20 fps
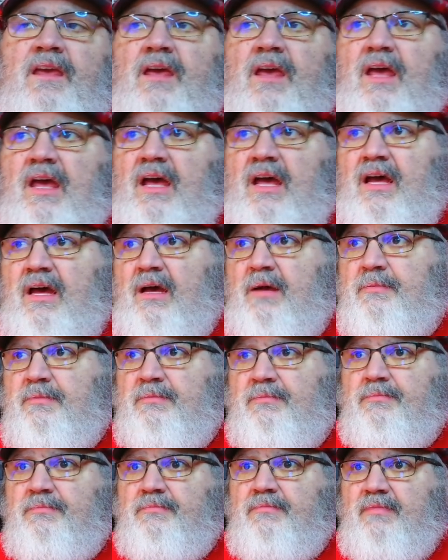
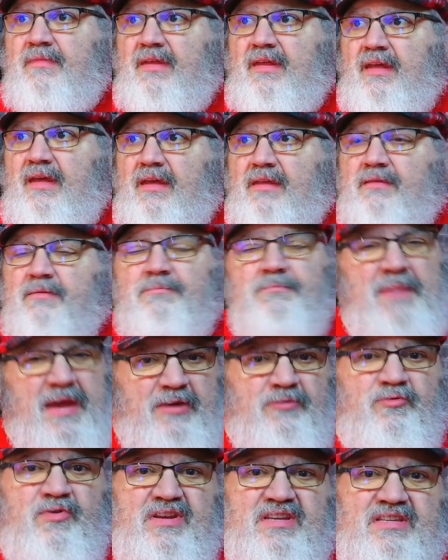And the
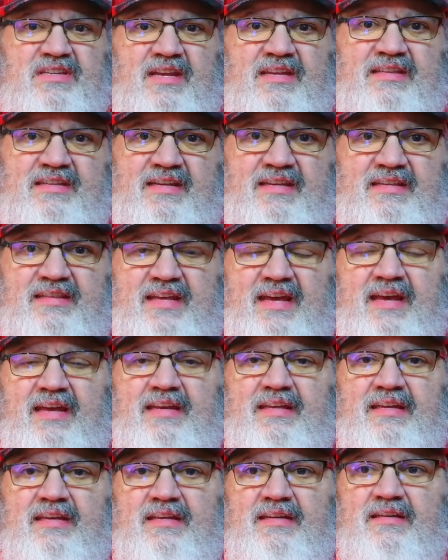main reason I did that
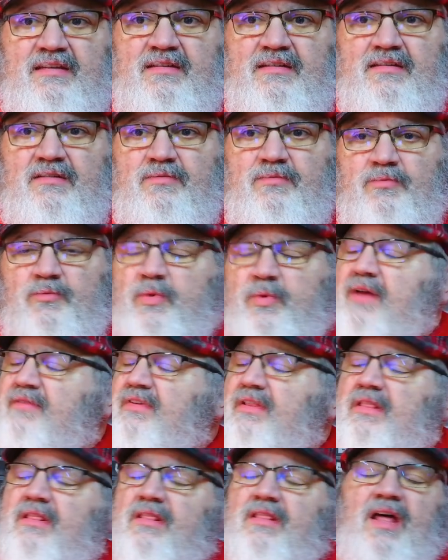is we have a
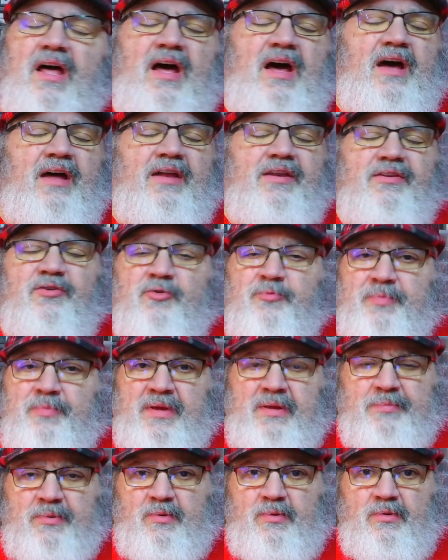lot of new
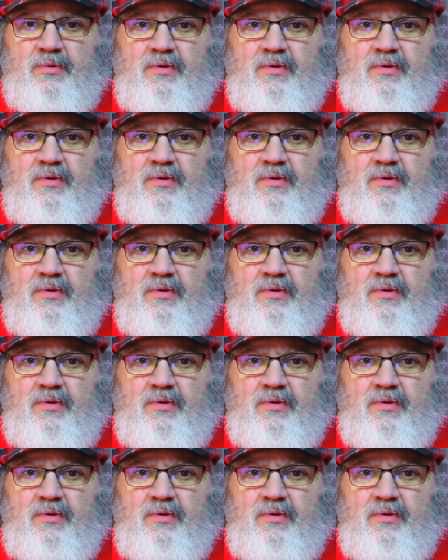people